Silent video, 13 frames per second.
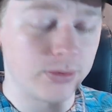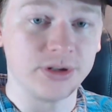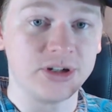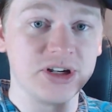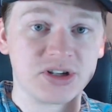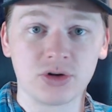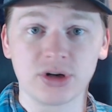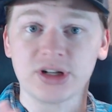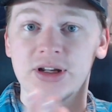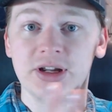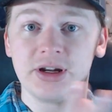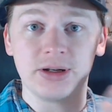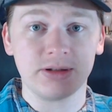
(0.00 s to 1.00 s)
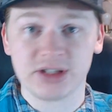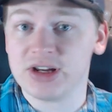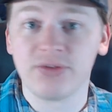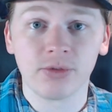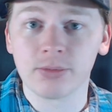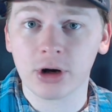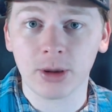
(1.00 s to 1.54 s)
district in a
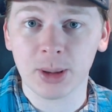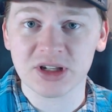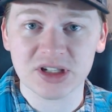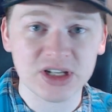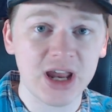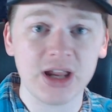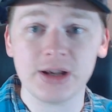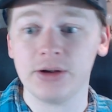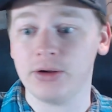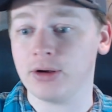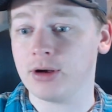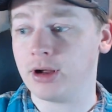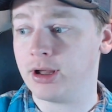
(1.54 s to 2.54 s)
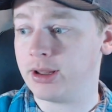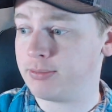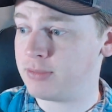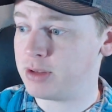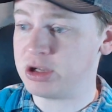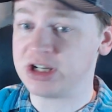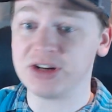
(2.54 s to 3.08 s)
different part of the state,
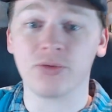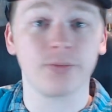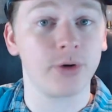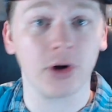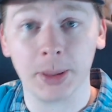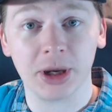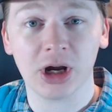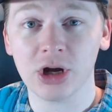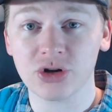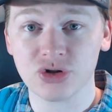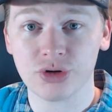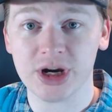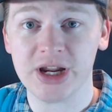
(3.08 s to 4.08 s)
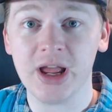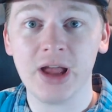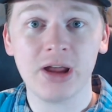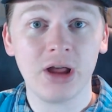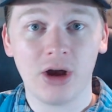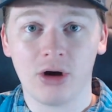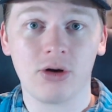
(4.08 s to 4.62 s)
maybe a different part of the country,
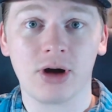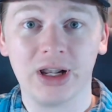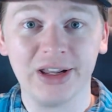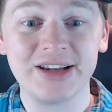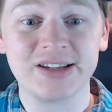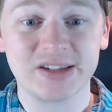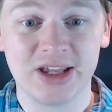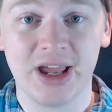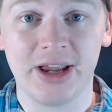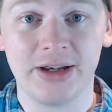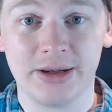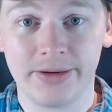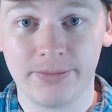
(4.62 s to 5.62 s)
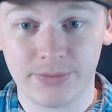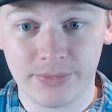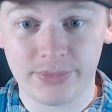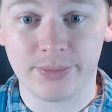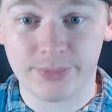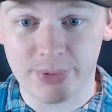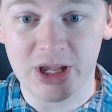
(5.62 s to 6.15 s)
or at least
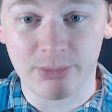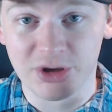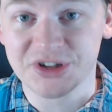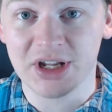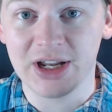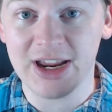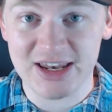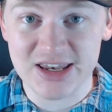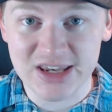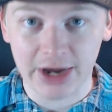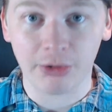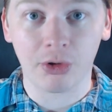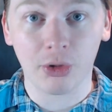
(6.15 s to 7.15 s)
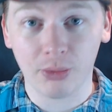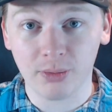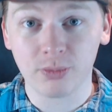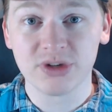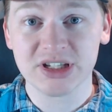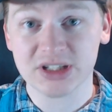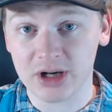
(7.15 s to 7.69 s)
be able to narrow
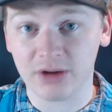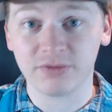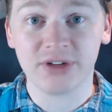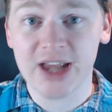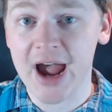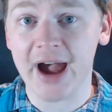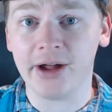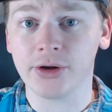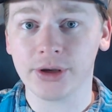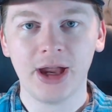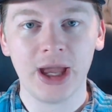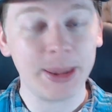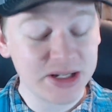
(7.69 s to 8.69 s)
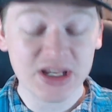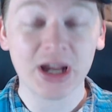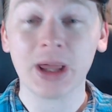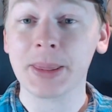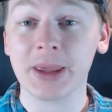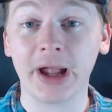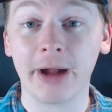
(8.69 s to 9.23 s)
stuff down. And the
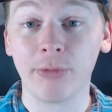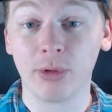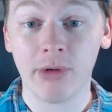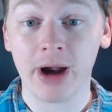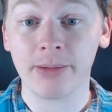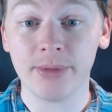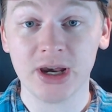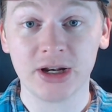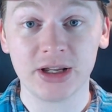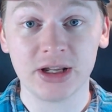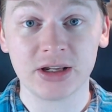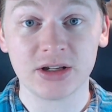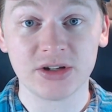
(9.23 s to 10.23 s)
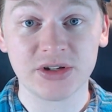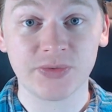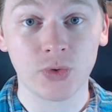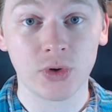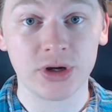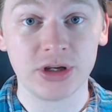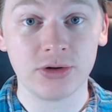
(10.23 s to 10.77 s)
second thing I would recommend is
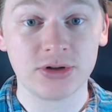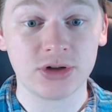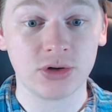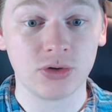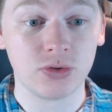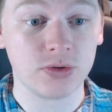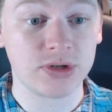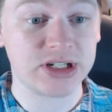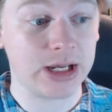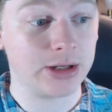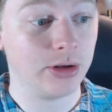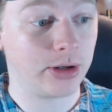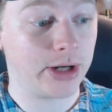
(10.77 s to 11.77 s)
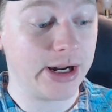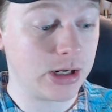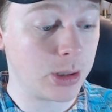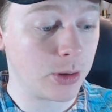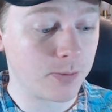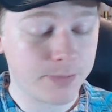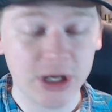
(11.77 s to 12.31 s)
for you to take a look at
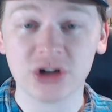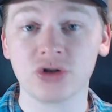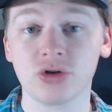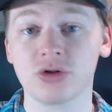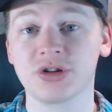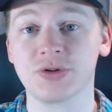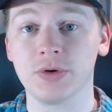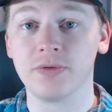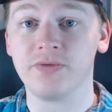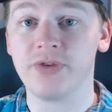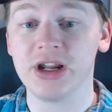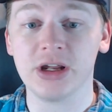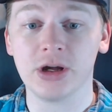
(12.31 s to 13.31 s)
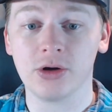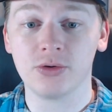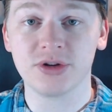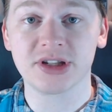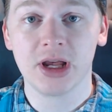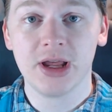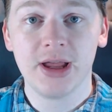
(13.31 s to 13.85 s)
either pictures or
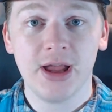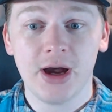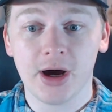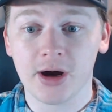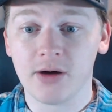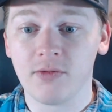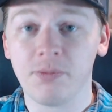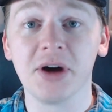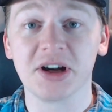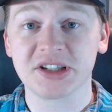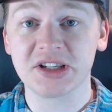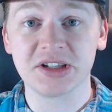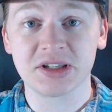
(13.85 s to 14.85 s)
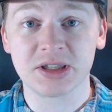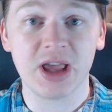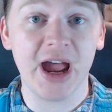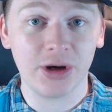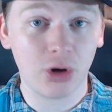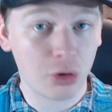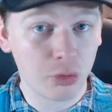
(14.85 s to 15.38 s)
videos of buses
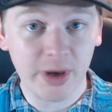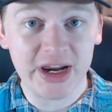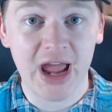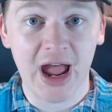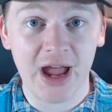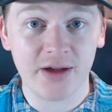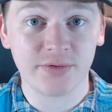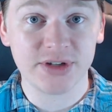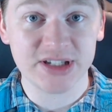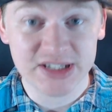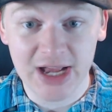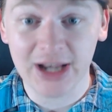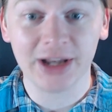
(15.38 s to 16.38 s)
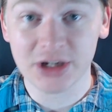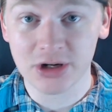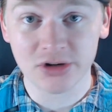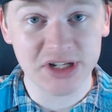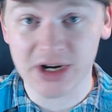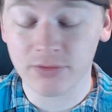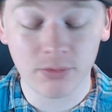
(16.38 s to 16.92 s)
that already have solid
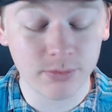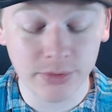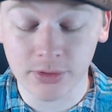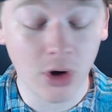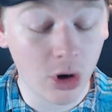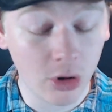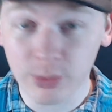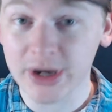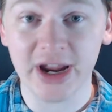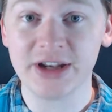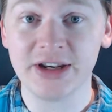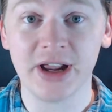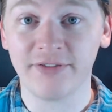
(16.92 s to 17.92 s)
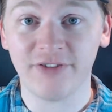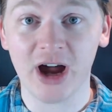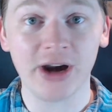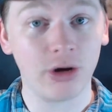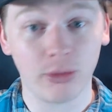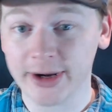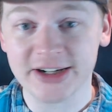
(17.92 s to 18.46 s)
years, that have already
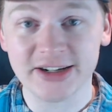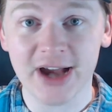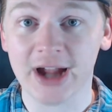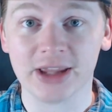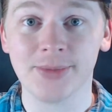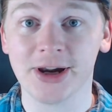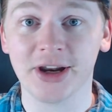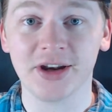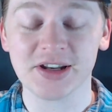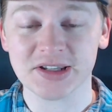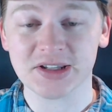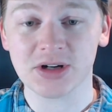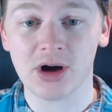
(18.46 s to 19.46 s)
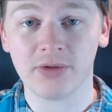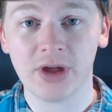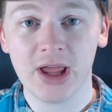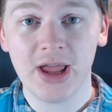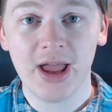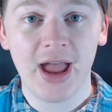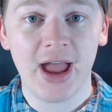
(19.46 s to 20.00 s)
identified, already documented and stuff,
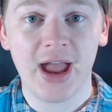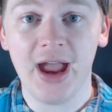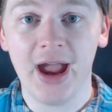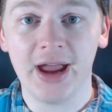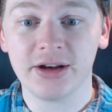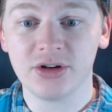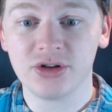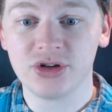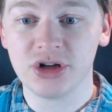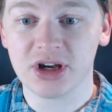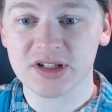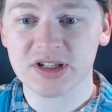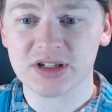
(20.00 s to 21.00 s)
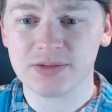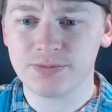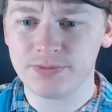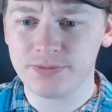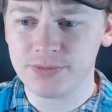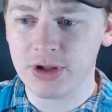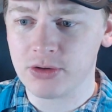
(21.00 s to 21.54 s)
and just
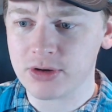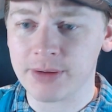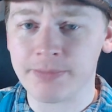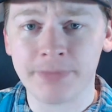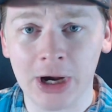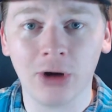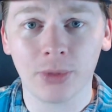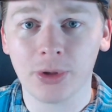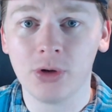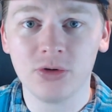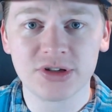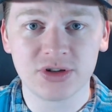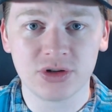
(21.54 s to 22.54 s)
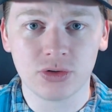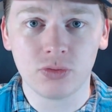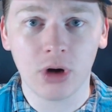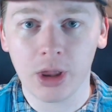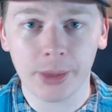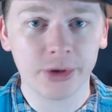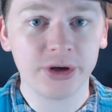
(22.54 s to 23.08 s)
compare those to
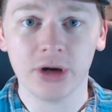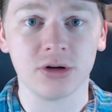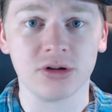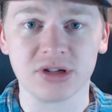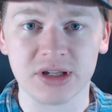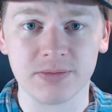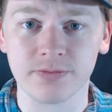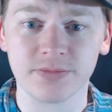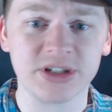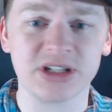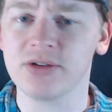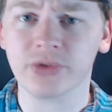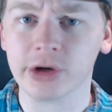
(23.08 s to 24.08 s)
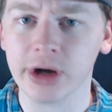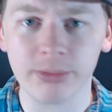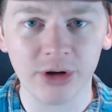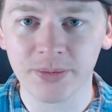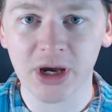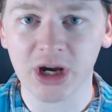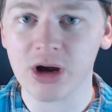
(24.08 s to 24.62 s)
other years and see if you're able
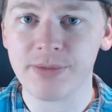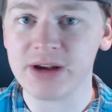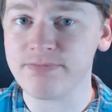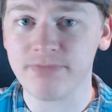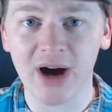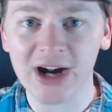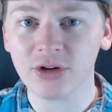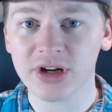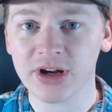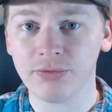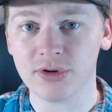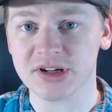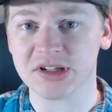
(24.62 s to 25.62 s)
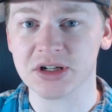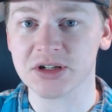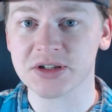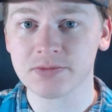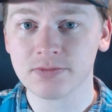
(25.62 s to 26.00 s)
to pick up any minor differences.